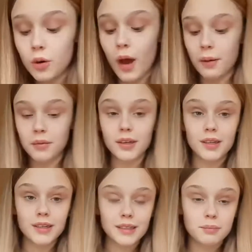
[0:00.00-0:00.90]
I'm
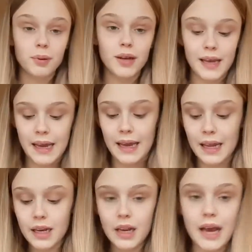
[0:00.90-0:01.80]
gonna put it
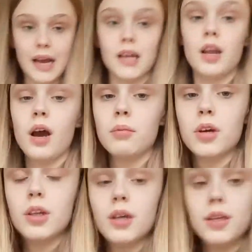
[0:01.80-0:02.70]
in and I'm gonna